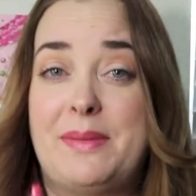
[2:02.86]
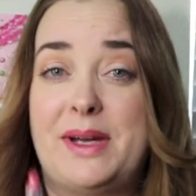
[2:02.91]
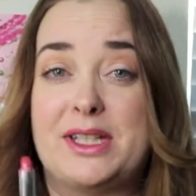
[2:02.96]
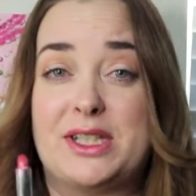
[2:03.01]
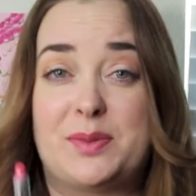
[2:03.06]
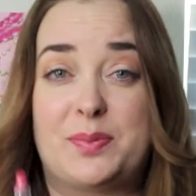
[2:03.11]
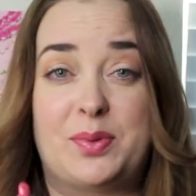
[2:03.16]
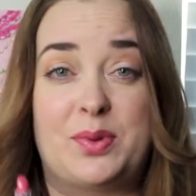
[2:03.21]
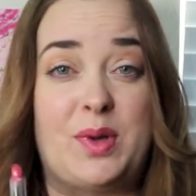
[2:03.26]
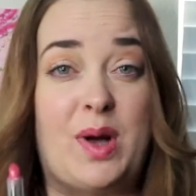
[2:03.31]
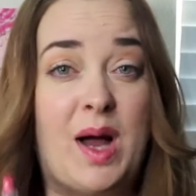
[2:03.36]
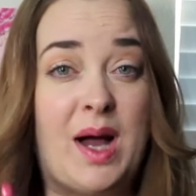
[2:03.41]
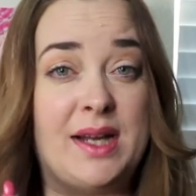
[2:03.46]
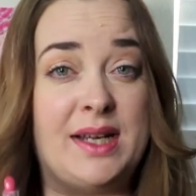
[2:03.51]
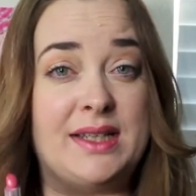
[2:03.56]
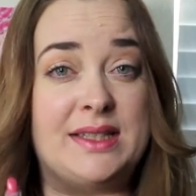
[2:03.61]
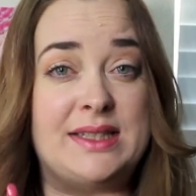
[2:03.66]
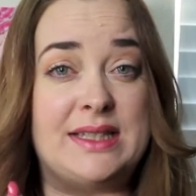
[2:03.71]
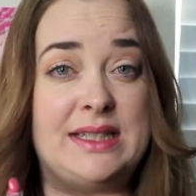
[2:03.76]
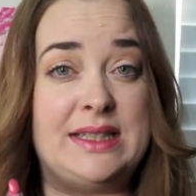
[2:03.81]
much
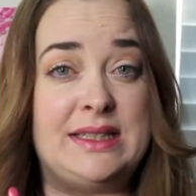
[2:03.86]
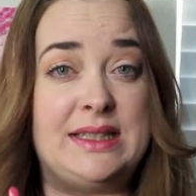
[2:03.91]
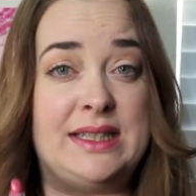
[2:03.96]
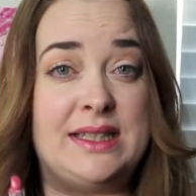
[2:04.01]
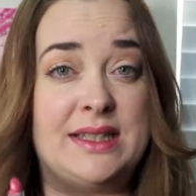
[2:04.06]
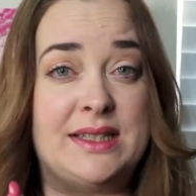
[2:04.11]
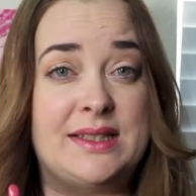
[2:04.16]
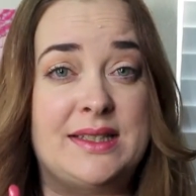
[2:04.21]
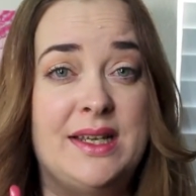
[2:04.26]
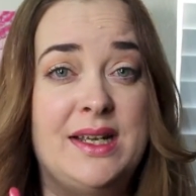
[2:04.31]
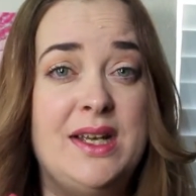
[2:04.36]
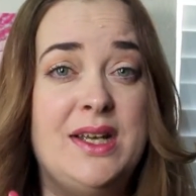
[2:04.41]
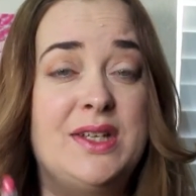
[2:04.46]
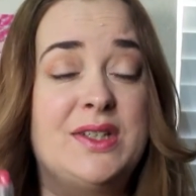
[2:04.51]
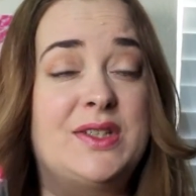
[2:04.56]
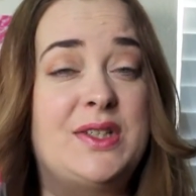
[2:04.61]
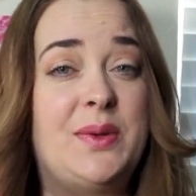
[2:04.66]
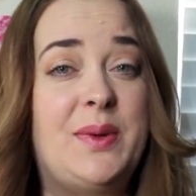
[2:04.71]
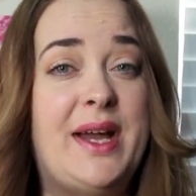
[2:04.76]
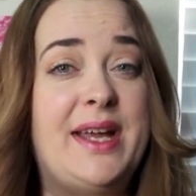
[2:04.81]
product in this,
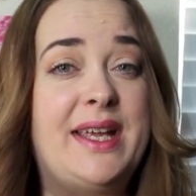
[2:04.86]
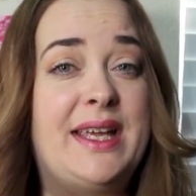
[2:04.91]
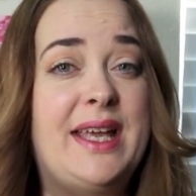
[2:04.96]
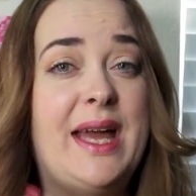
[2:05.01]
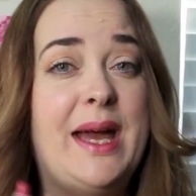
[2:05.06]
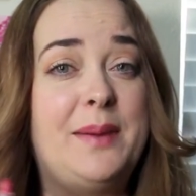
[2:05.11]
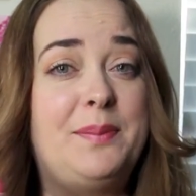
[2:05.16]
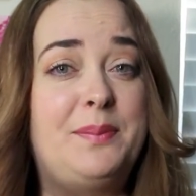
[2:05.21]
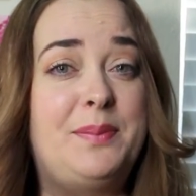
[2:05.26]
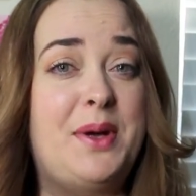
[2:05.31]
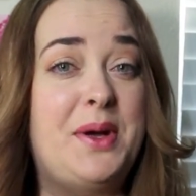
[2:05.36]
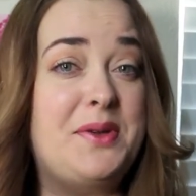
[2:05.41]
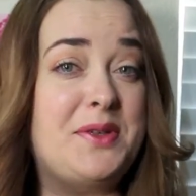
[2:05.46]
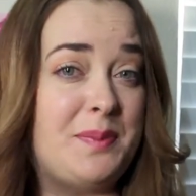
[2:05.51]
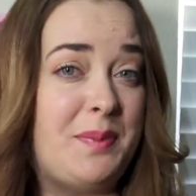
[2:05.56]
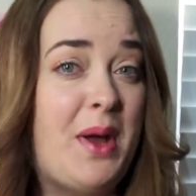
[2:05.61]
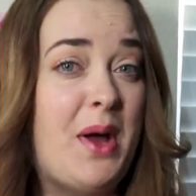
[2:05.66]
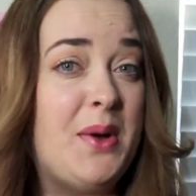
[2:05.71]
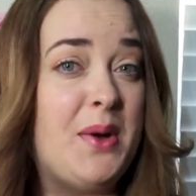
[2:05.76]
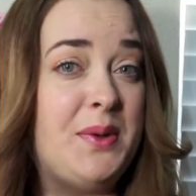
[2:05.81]
so I kept
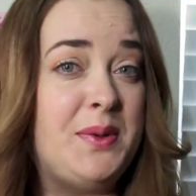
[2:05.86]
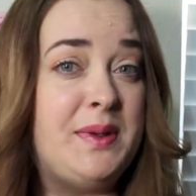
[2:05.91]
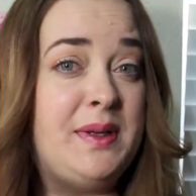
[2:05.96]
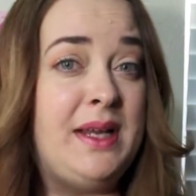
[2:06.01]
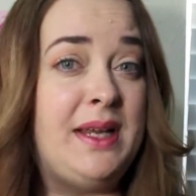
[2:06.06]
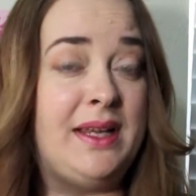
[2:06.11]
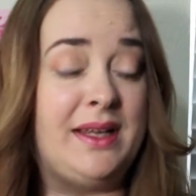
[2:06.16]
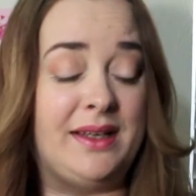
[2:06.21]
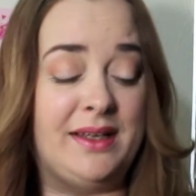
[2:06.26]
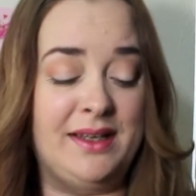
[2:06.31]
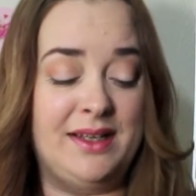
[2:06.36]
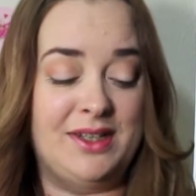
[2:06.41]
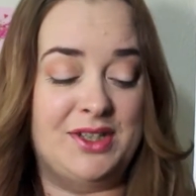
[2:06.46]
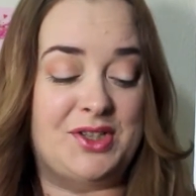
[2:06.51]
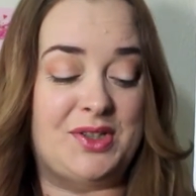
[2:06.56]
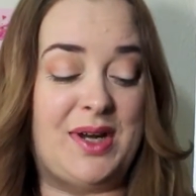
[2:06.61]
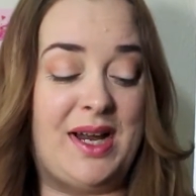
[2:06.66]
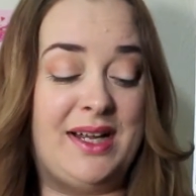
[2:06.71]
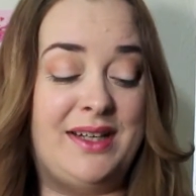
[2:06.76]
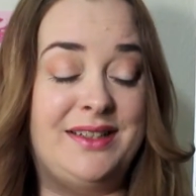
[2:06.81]
postponing
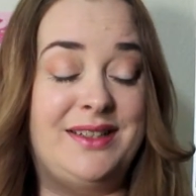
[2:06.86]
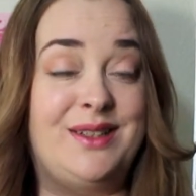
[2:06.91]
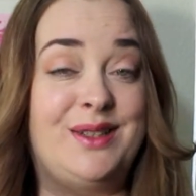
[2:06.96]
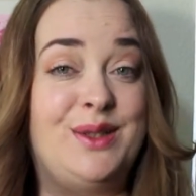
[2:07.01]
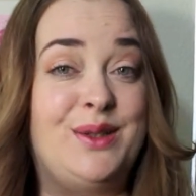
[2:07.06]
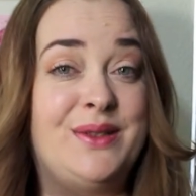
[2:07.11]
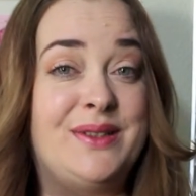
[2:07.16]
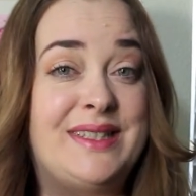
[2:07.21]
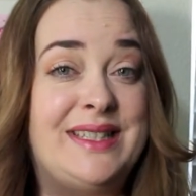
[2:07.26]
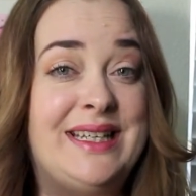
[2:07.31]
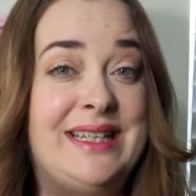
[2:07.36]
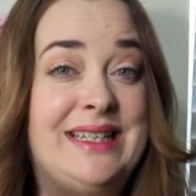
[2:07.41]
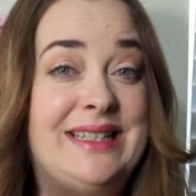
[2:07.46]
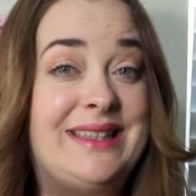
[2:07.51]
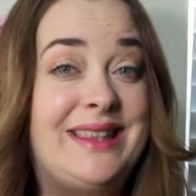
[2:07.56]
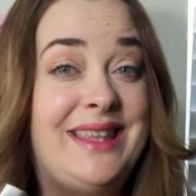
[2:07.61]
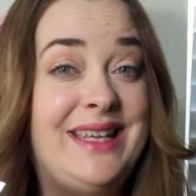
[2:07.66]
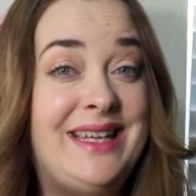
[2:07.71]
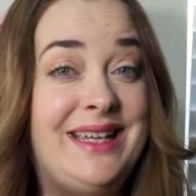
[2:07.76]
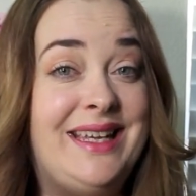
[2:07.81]
trying to use it,
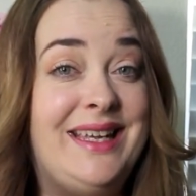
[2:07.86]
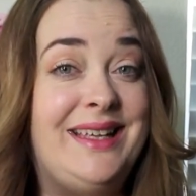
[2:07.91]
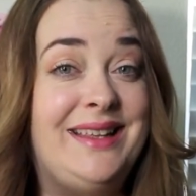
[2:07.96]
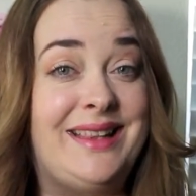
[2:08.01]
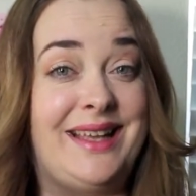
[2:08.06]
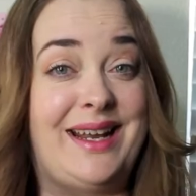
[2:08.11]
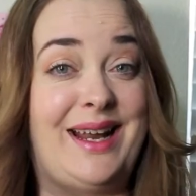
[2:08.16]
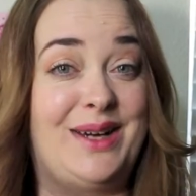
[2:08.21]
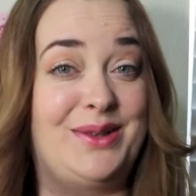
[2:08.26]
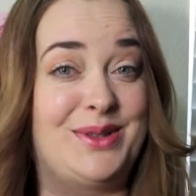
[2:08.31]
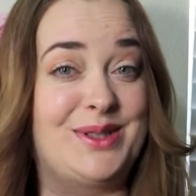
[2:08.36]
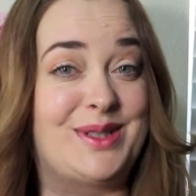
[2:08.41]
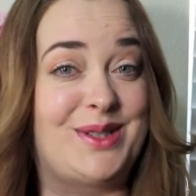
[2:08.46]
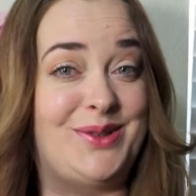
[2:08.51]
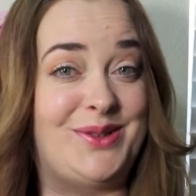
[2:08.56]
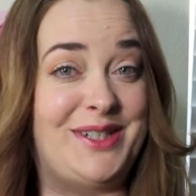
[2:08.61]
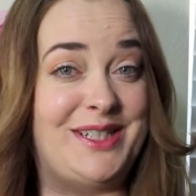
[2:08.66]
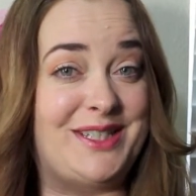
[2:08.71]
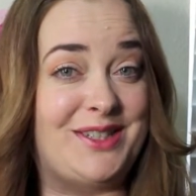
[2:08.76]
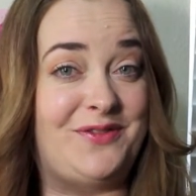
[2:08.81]
thinking that I was
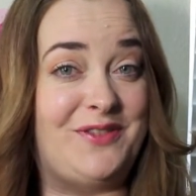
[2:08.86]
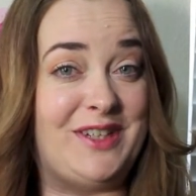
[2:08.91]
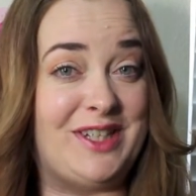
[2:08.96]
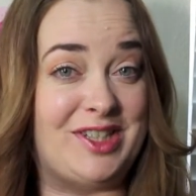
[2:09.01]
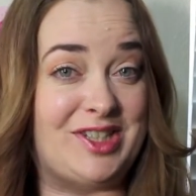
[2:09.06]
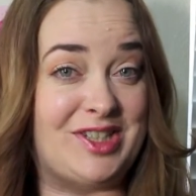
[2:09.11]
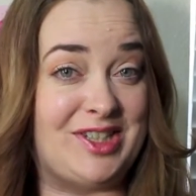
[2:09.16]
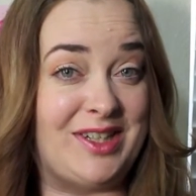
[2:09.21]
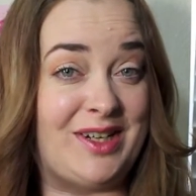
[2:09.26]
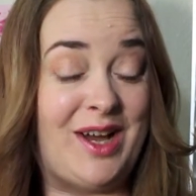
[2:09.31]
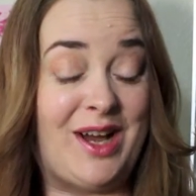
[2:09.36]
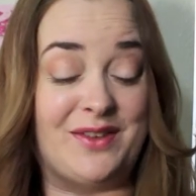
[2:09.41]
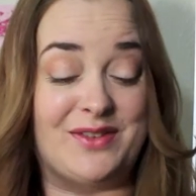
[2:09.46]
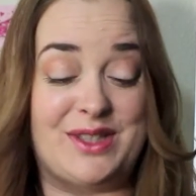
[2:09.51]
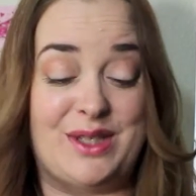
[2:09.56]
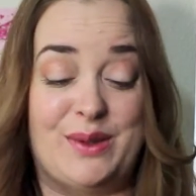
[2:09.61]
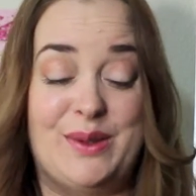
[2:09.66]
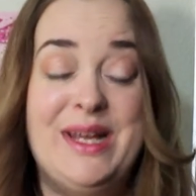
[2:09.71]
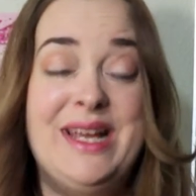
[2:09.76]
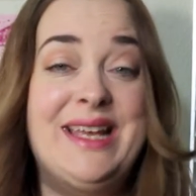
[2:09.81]
going to finish it off.
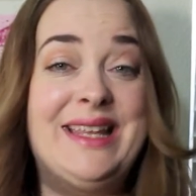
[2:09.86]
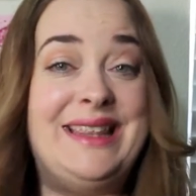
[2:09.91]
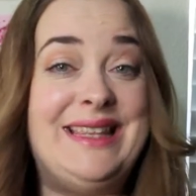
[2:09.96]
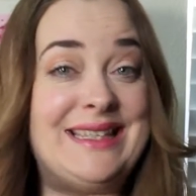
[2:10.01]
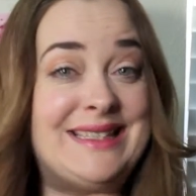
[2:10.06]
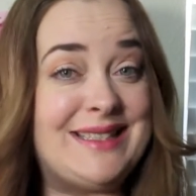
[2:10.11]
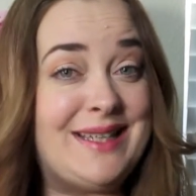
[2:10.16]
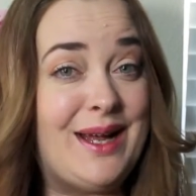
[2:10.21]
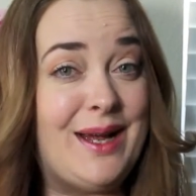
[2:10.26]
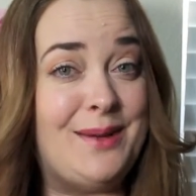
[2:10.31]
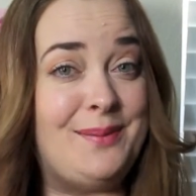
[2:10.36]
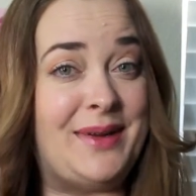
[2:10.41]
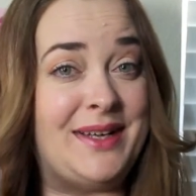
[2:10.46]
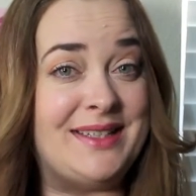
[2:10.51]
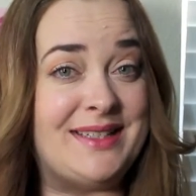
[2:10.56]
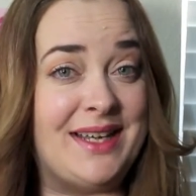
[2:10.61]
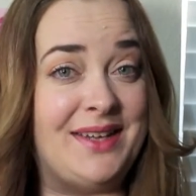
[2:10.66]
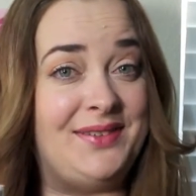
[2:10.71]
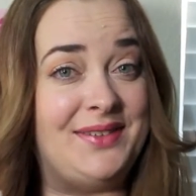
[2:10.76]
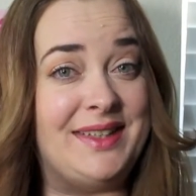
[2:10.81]
So this time I
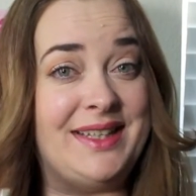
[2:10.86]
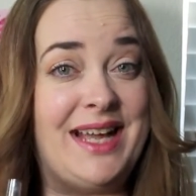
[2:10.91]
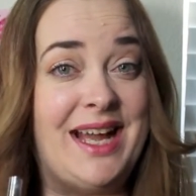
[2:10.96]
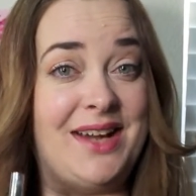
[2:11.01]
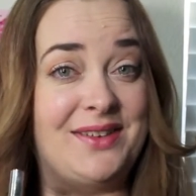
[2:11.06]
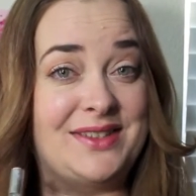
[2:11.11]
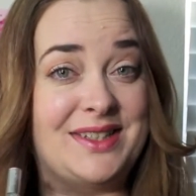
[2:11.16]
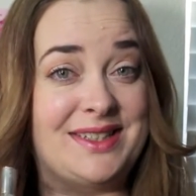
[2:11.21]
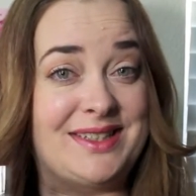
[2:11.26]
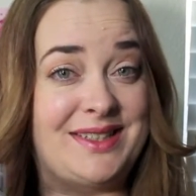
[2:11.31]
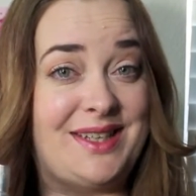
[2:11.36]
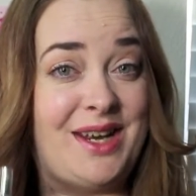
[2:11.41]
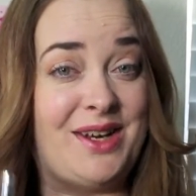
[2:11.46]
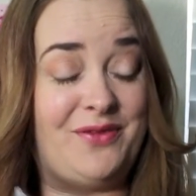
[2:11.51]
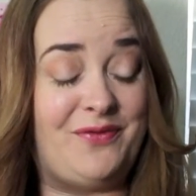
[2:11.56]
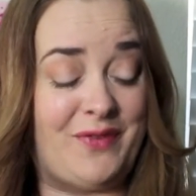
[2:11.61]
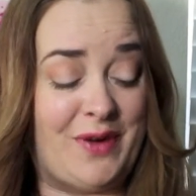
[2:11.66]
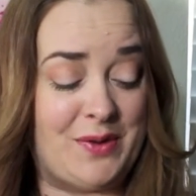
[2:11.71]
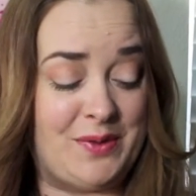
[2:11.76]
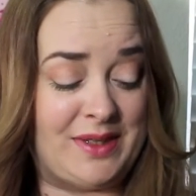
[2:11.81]
definitely have to
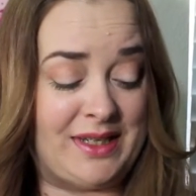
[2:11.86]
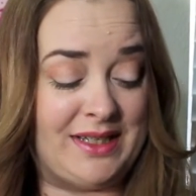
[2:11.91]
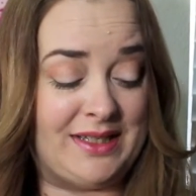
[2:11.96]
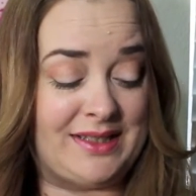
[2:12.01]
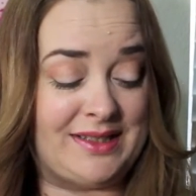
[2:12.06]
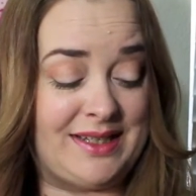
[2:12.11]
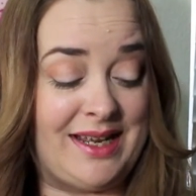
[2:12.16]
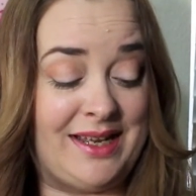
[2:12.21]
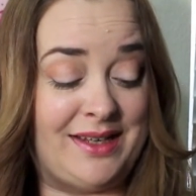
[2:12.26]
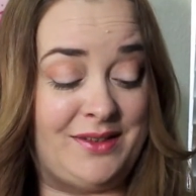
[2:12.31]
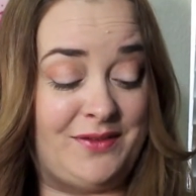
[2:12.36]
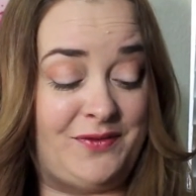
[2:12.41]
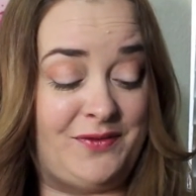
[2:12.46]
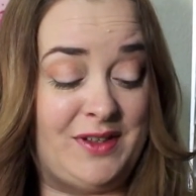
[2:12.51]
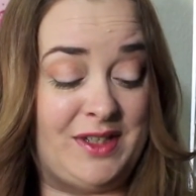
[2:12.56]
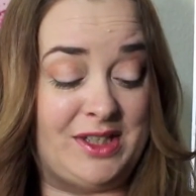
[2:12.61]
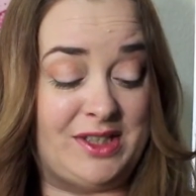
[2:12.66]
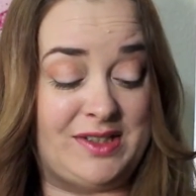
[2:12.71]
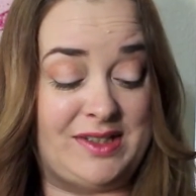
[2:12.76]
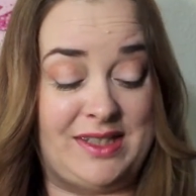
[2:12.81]
stay focused and
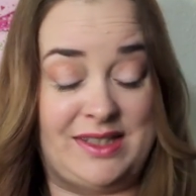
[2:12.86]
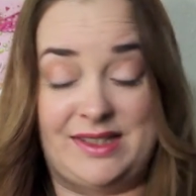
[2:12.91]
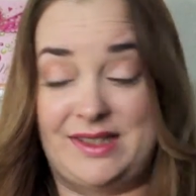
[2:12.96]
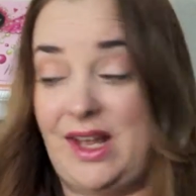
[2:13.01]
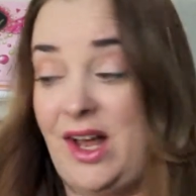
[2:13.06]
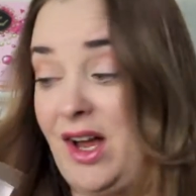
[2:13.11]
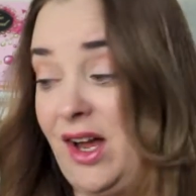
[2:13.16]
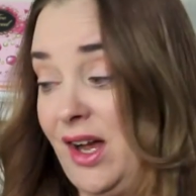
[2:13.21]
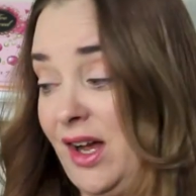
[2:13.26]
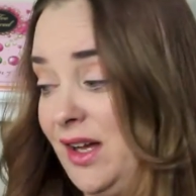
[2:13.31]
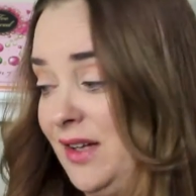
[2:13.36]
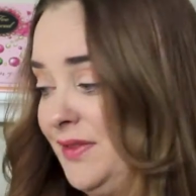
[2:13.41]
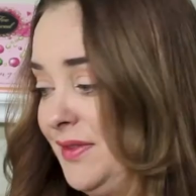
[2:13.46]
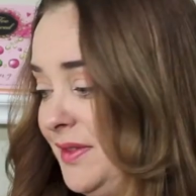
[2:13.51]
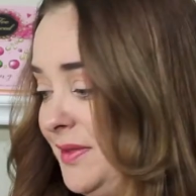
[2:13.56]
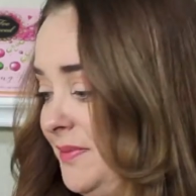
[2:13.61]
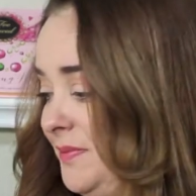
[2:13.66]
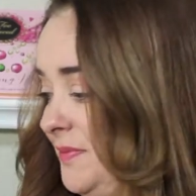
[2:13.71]
finish this off.